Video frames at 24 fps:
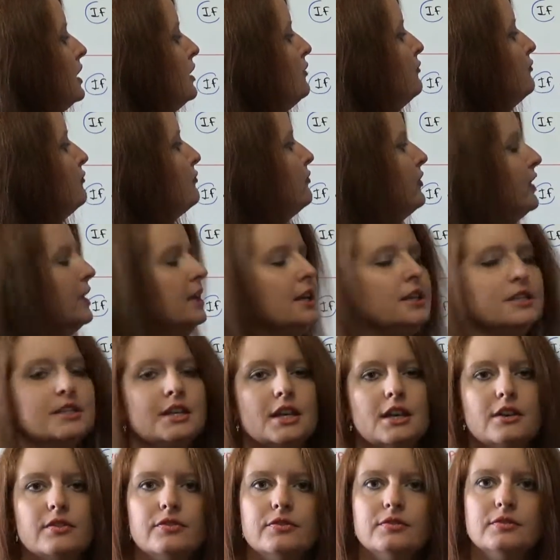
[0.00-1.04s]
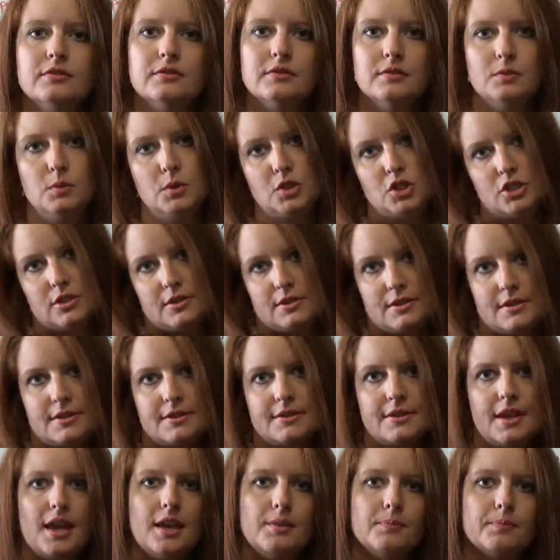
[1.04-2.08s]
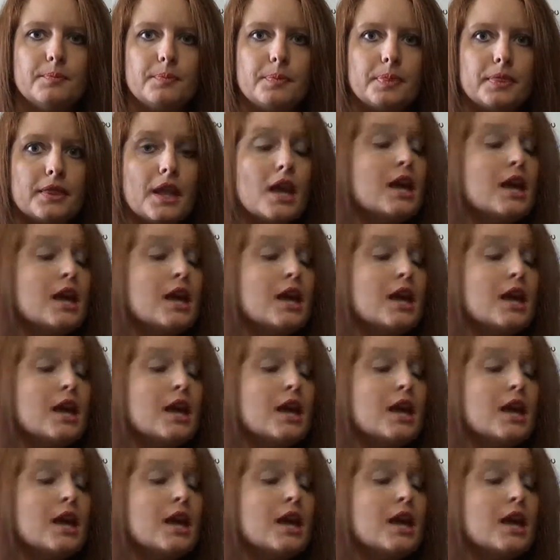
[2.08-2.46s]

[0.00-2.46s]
infinitive, which is the same.